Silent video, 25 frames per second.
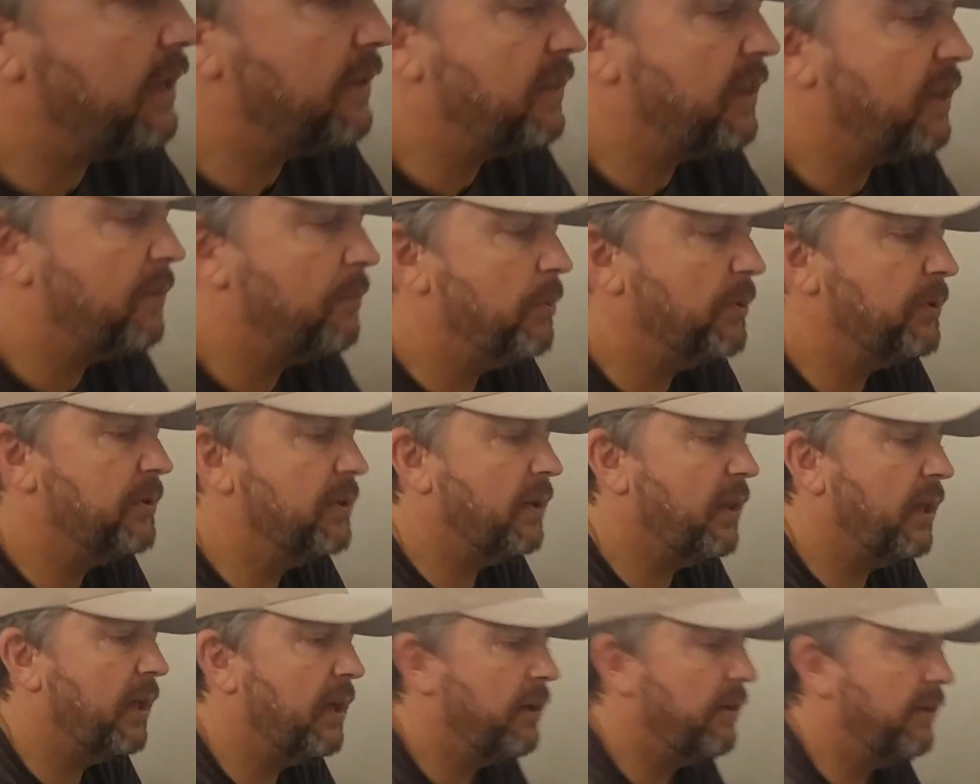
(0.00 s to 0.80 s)
they put the
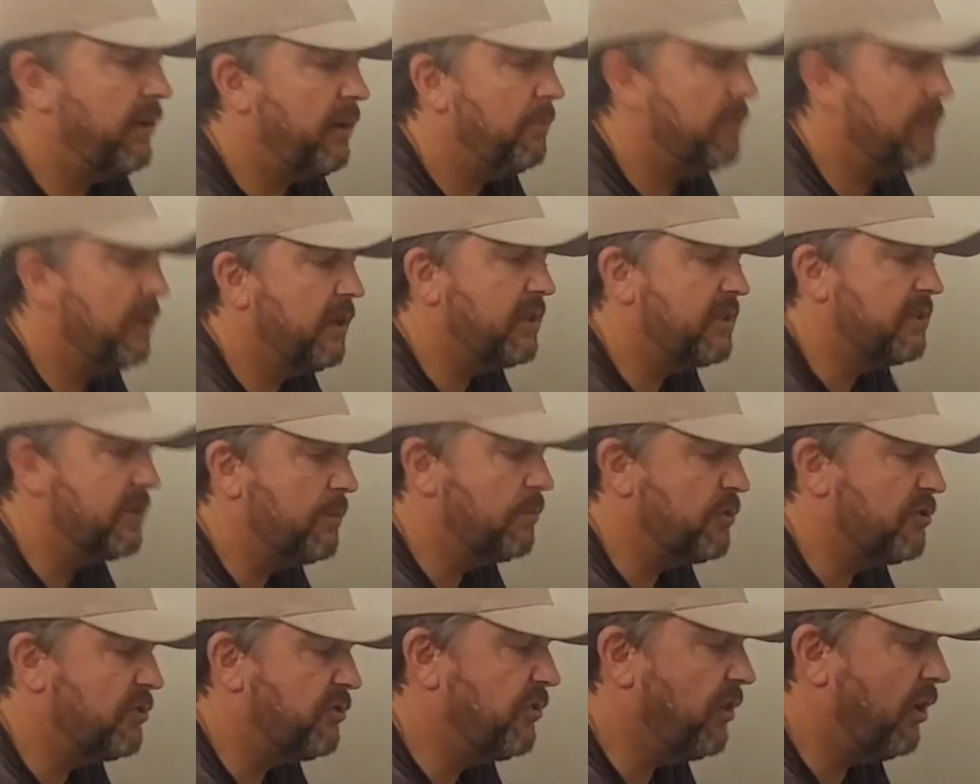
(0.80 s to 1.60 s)
liner in because it
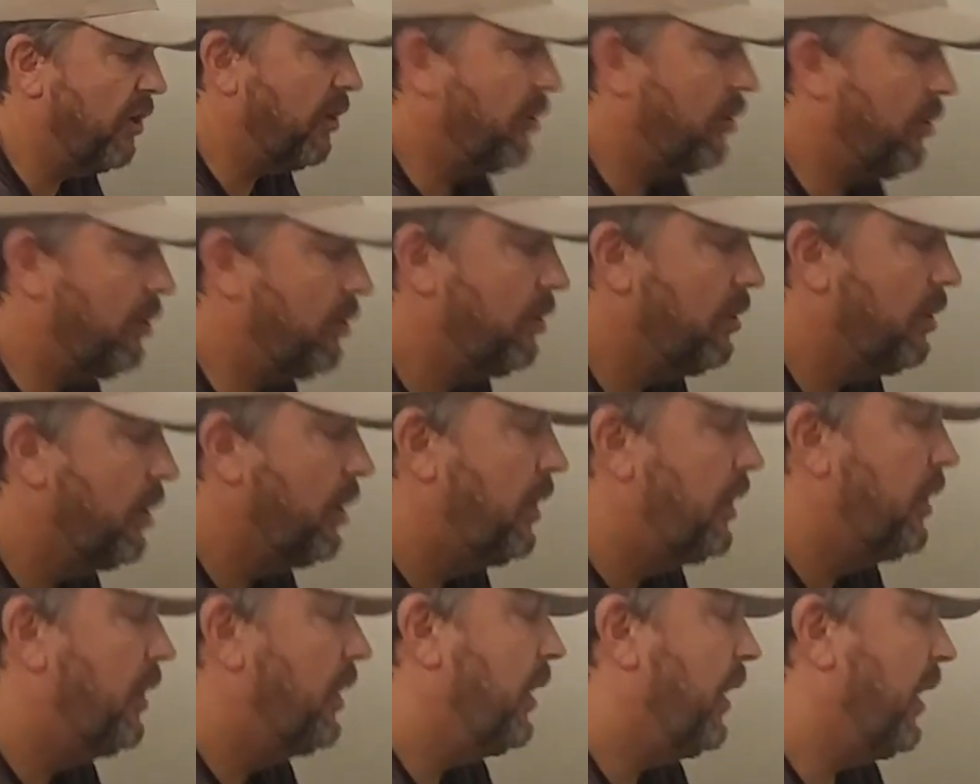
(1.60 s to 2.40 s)
was dull
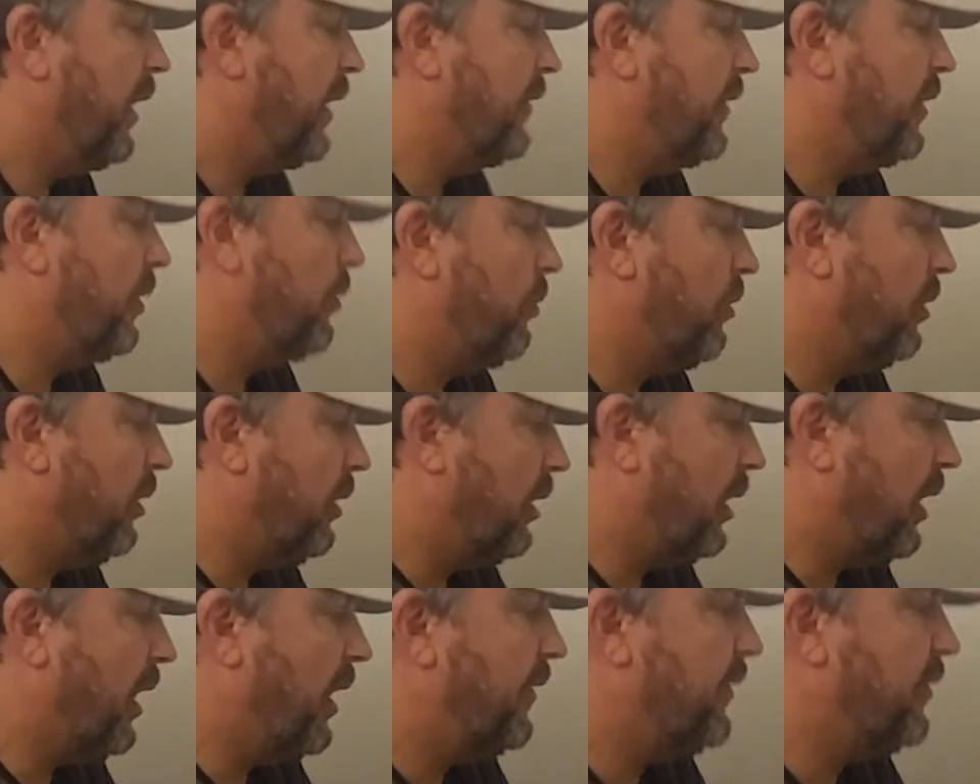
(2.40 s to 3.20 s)
and there were a
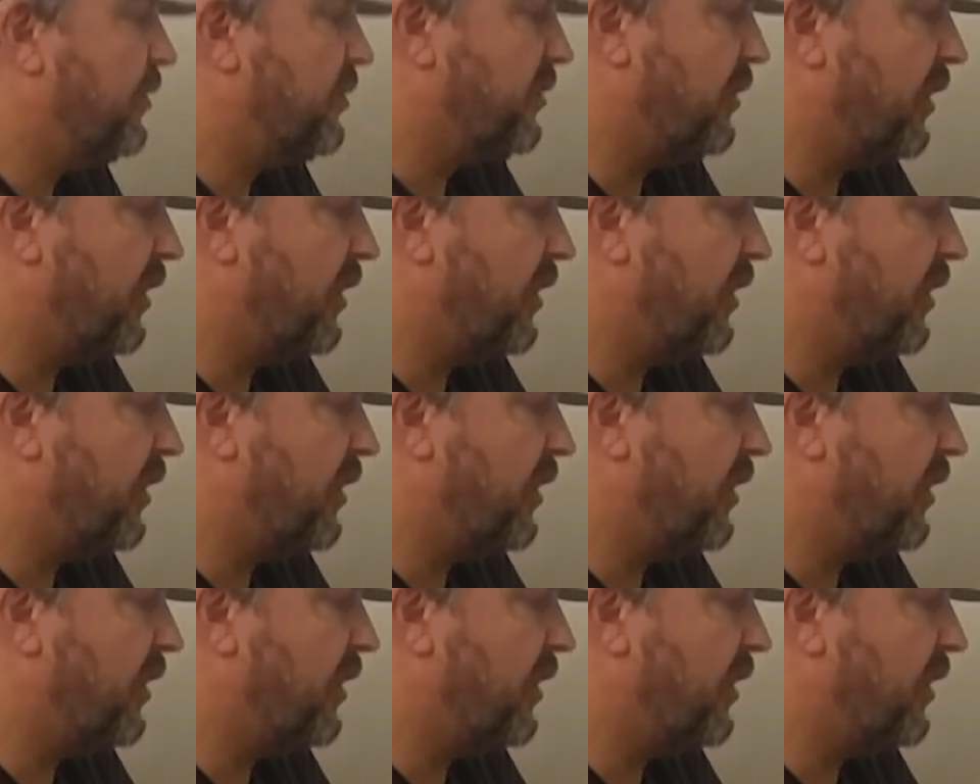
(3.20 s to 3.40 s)
lot there's